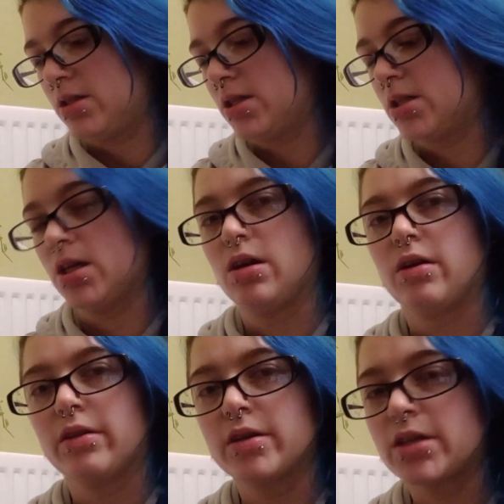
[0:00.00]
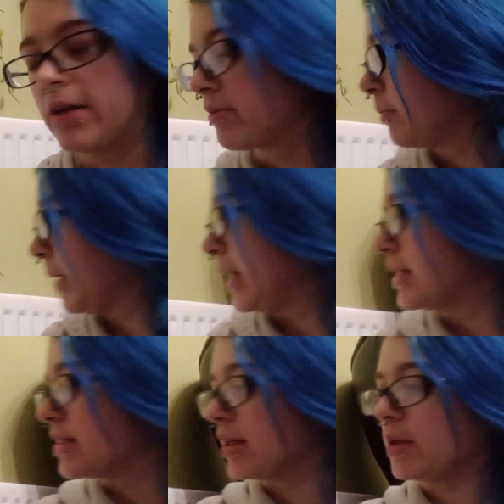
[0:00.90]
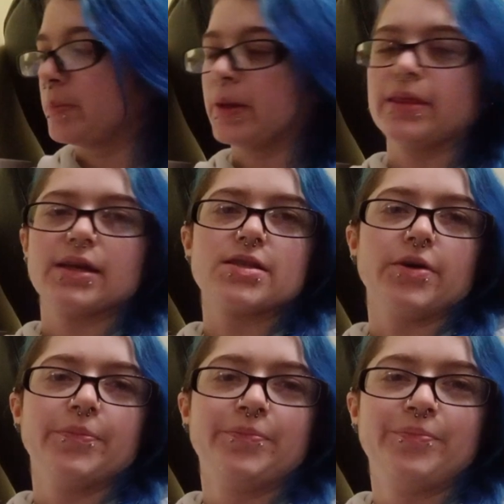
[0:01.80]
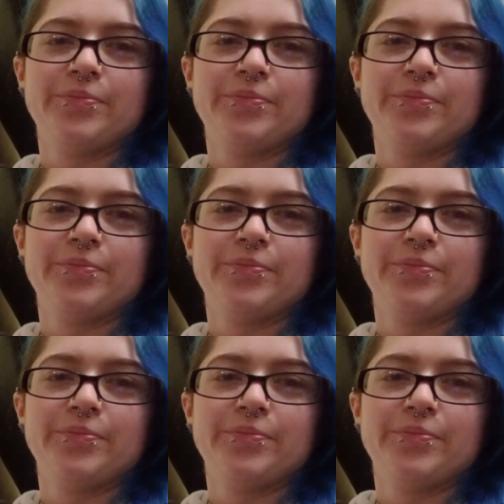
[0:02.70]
to do. The general bit is that you put this on,